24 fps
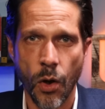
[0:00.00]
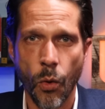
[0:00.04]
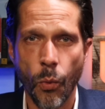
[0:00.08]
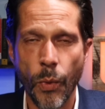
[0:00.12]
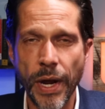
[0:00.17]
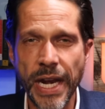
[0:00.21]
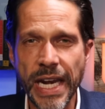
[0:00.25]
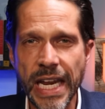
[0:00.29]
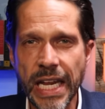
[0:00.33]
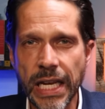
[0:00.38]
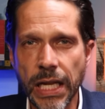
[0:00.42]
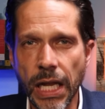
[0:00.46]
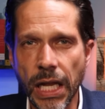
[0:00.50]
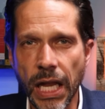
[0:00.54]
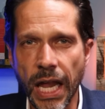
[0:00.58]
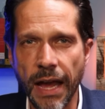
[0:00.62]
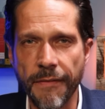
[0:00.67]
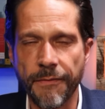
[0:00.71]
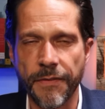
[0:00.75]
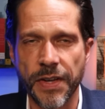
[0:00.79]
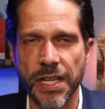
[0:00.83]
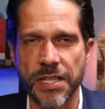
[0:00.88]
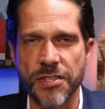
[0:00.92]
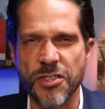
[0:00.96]
We need
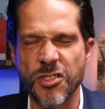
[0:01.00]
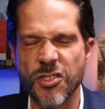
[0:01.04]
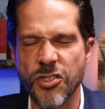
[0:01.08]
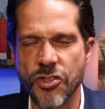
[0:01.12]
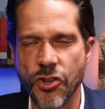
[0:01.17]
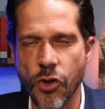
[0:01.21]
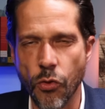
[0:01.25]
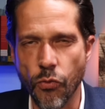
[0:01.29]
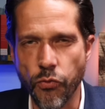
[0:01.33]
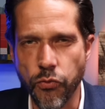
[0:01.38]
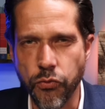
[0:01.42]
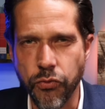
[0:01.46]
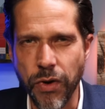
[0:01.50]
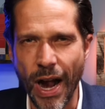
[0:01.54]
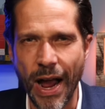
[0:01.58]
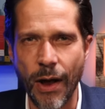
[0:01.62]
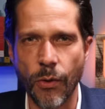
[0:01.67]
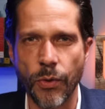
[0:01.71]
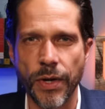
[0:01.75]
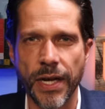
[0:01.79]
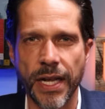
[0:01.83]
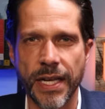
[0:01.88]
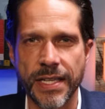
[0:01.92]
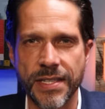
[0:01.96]
leftists to
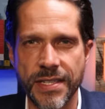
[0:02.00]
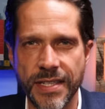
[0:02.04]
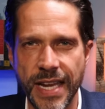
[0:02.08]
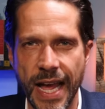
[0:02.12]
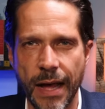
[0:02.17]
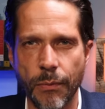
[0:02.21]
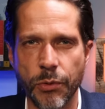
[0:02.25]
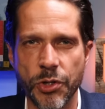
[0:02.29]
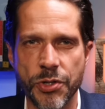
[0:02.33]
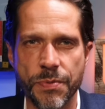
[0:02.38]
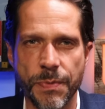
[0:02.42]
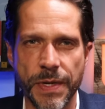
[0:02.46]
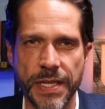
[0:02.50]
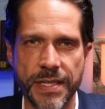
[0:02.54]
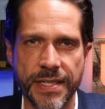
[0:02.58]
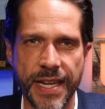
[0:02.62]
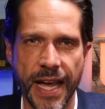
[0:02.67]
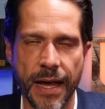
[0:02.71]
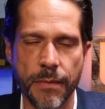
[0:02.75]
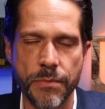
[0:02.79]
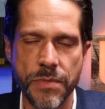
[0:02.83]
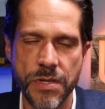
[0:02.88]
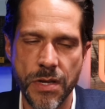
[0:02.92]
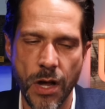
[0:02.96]
rout establishment
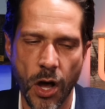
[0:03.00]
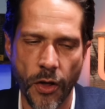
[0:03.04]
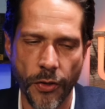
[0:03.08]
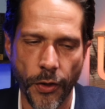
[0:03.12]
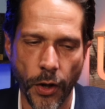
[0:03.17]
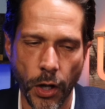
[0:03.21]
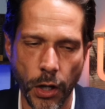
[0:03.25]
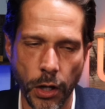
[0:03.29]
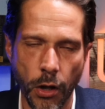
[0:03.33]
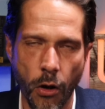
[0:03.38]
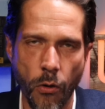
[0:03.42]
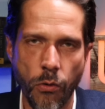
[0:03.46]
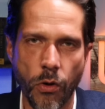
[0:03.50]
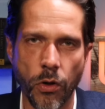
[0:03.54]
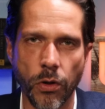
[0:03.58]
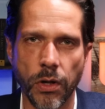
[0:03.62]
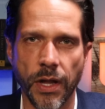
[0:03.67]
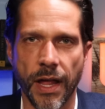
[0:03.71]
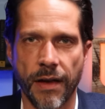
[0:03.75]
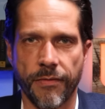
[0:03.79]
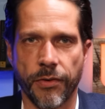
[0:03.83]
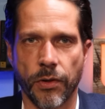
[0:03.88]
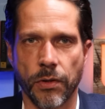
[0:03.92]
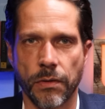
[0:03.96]
Dems on the local
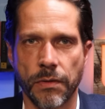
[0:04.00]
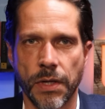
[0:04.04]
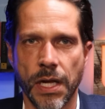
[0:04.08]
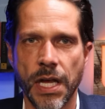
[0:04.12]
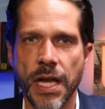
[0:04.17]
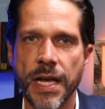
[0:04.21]
level,